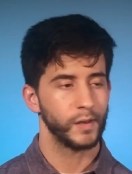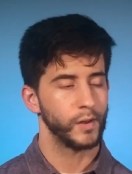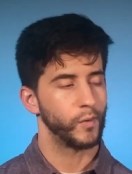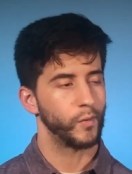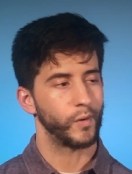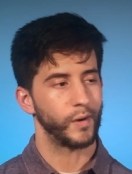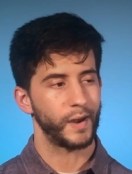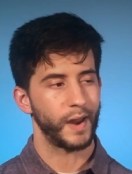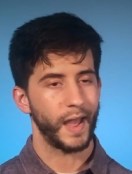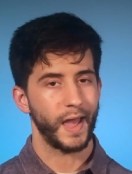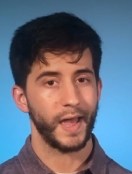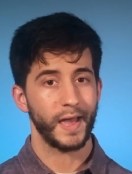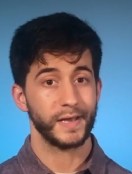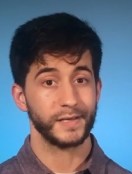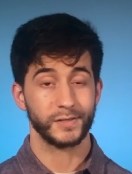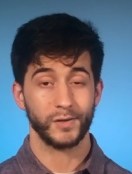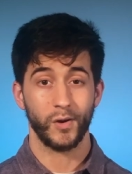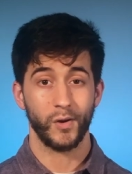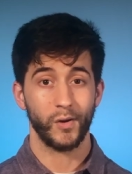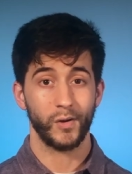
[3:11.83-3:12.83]

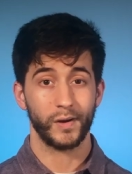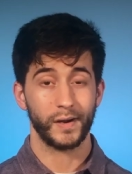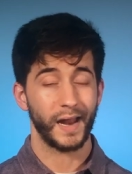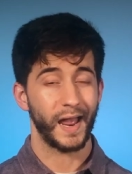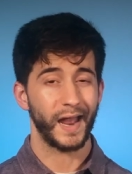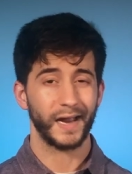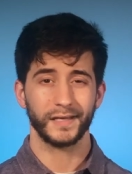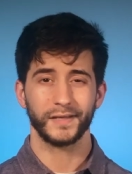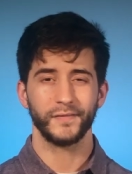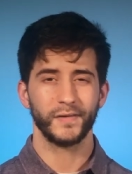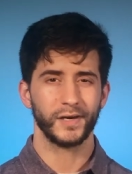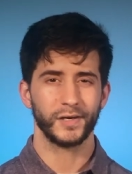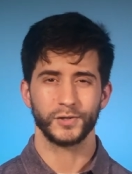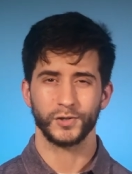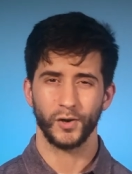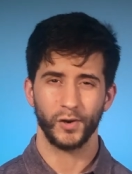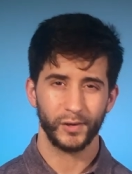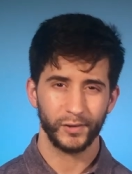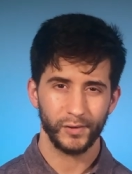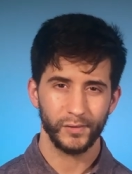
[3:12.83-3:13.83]
Whereas our activated
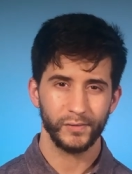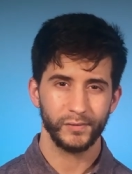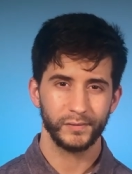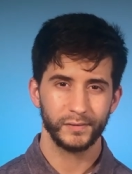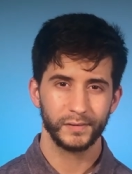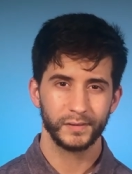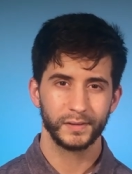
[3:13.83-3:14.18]
charcoal